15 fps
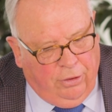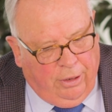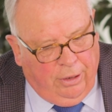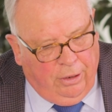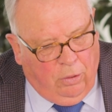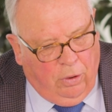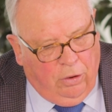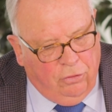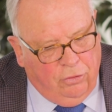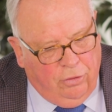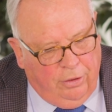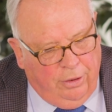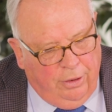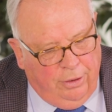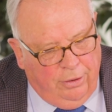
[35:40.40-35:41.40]
uh,
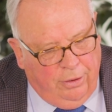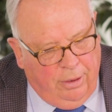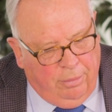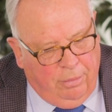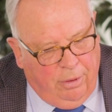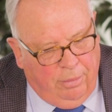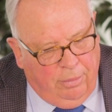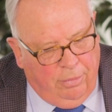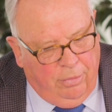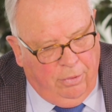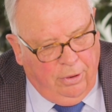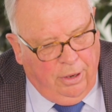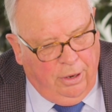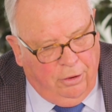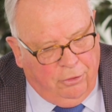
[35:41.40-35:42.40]
question, and um, I'm
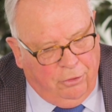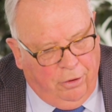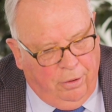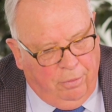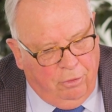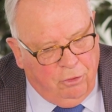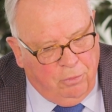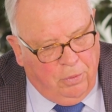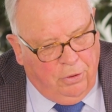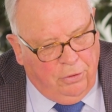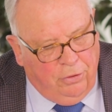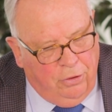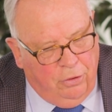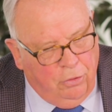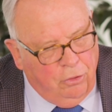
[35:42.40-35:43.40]
not going to try and respond
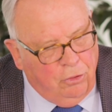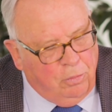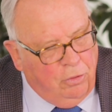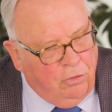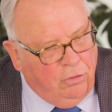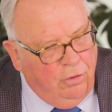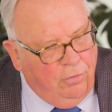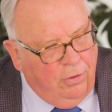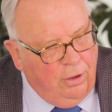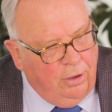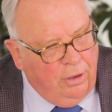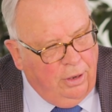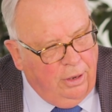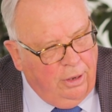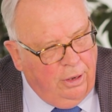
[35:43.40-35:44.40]
to your
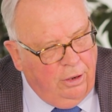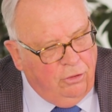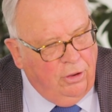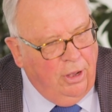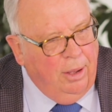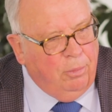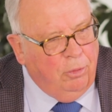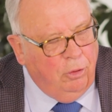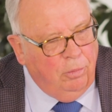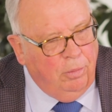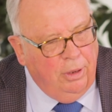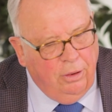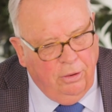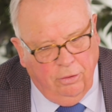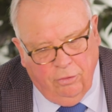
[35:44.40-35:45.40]
specific uh, example
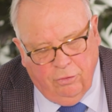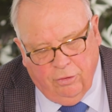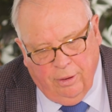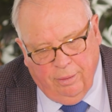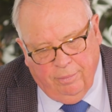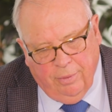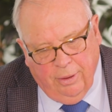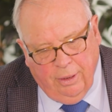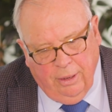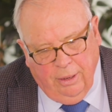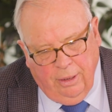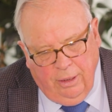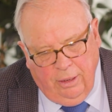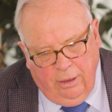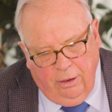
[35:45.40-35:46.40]
because um,
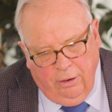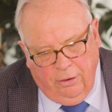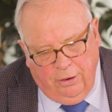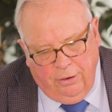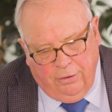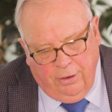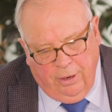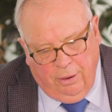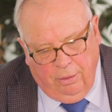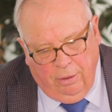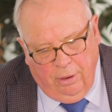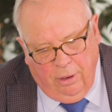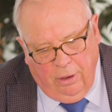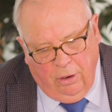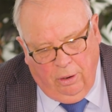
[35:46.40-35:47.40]
you'd need to
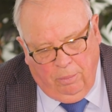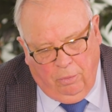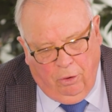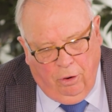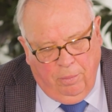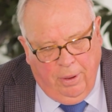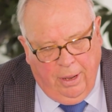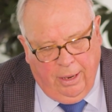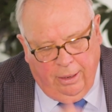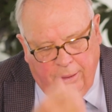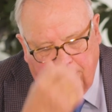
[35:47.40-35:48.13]
know a lot more about